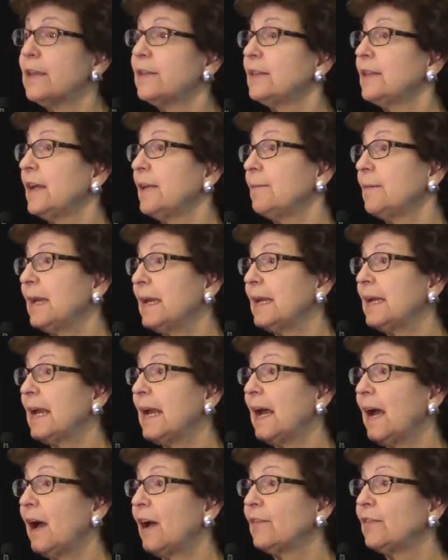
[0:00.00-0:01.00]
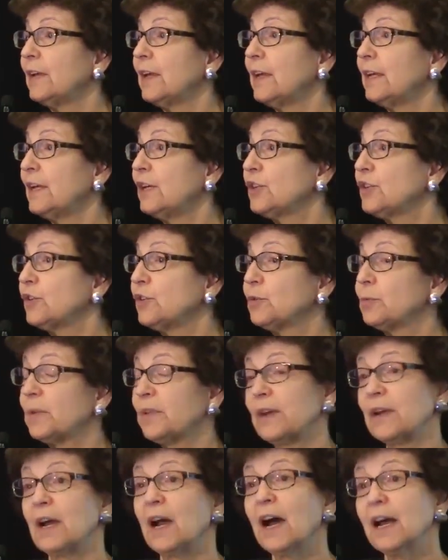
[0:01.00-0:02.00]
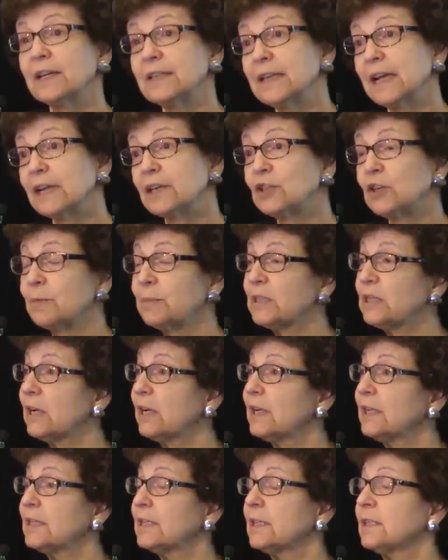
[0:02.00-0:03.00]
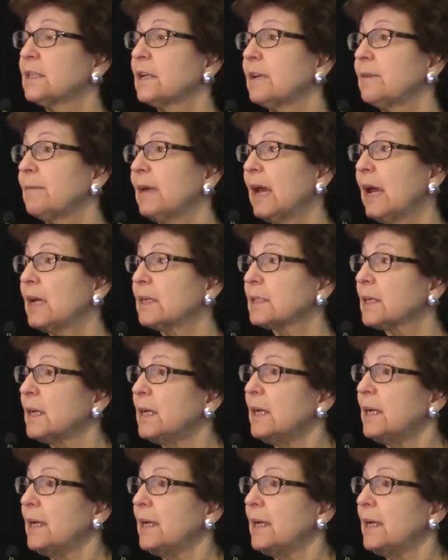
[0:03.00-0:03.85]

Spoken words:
They may have issues with a contact dermatitis that's unmasked.